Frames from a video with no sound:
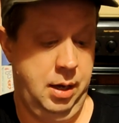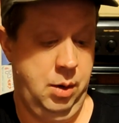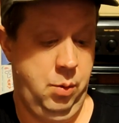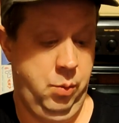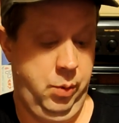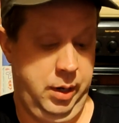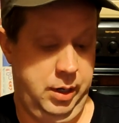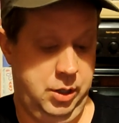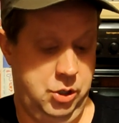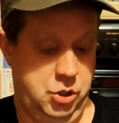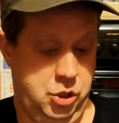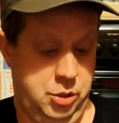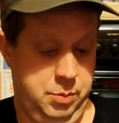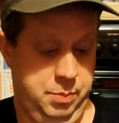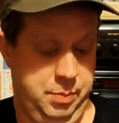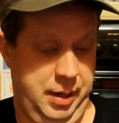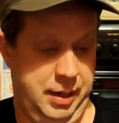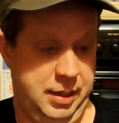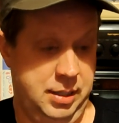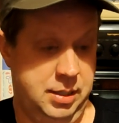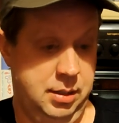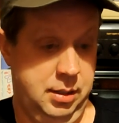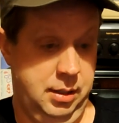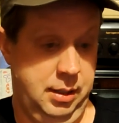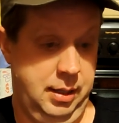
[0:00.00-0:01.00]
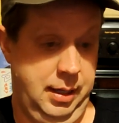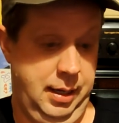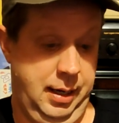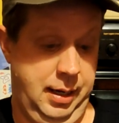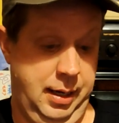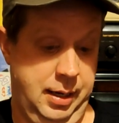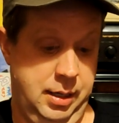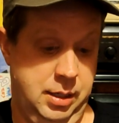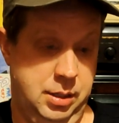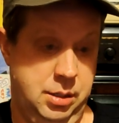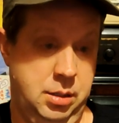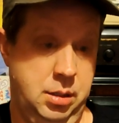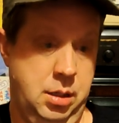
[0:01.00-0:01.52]
which basically
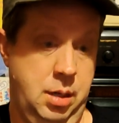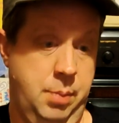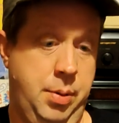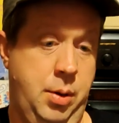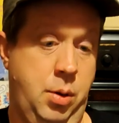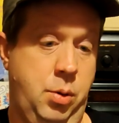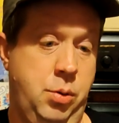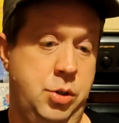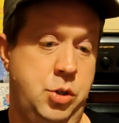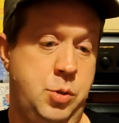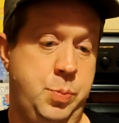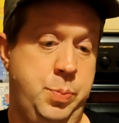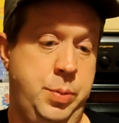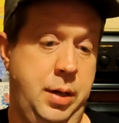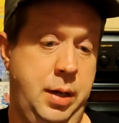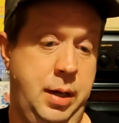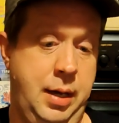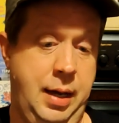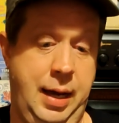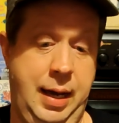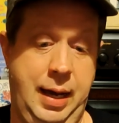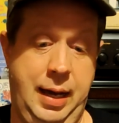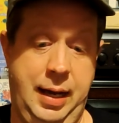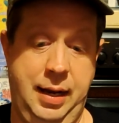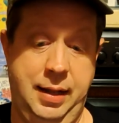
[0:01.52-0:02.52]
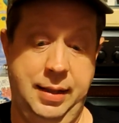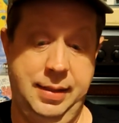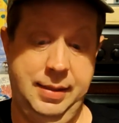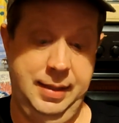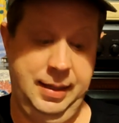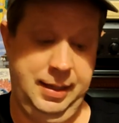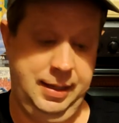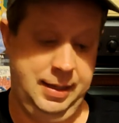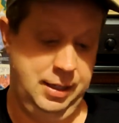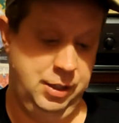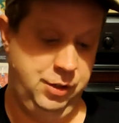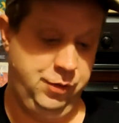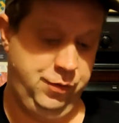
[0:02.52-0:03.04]
is a Polish beer, and I
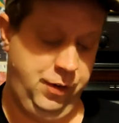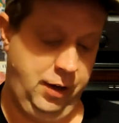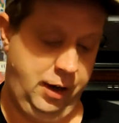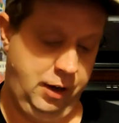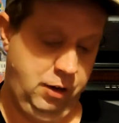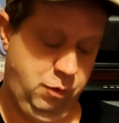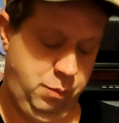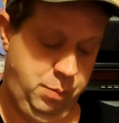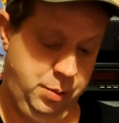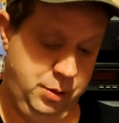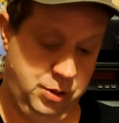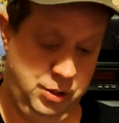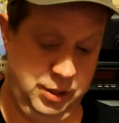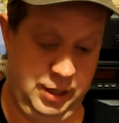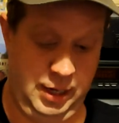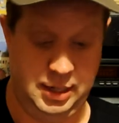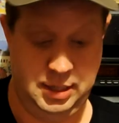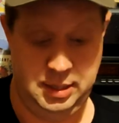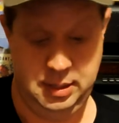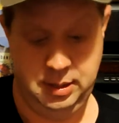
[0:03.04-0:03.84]
think it's 5%.